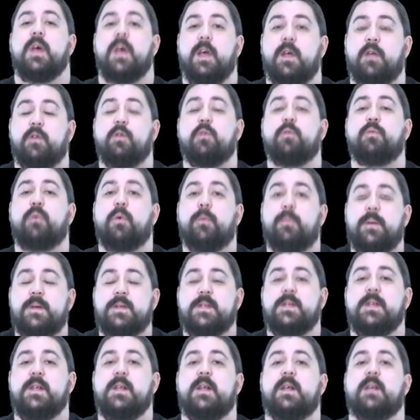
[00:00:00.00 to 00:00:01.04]
and we had some
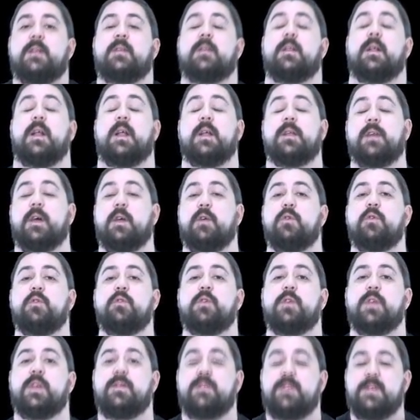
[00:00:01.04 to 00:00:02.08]
restrictions to go
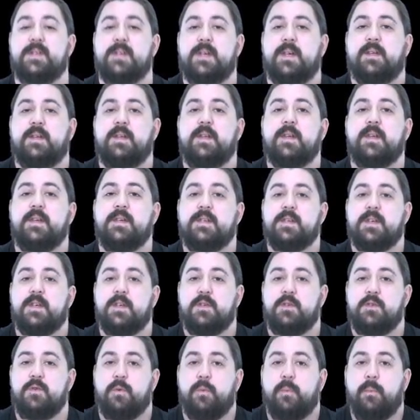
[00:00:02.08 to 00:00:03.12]
from one to the
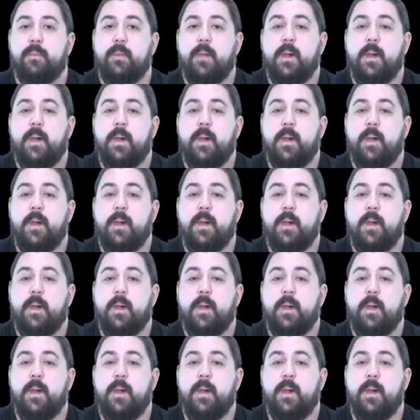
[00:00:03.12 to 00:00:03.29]
other.